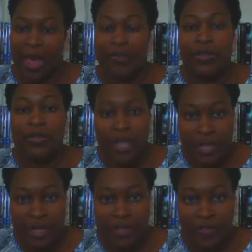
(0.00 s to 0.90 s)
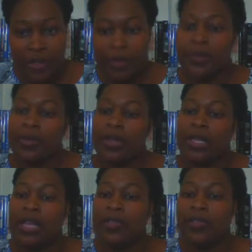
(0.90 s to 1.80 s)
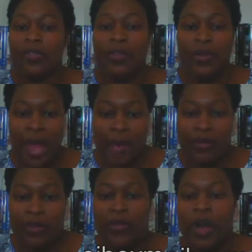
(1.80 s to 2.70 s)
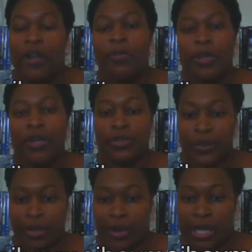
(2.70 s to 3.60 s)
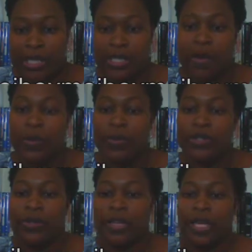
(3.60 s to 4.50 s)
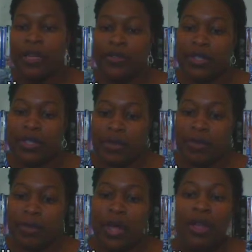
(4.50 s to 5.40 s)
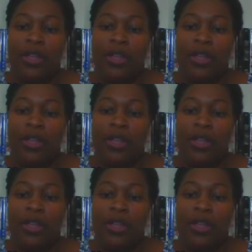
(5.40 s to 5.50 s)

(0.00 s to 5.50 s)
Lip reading: Have you seen this film? Even if you haven't, follow me on Twitter and tell me what you think of this film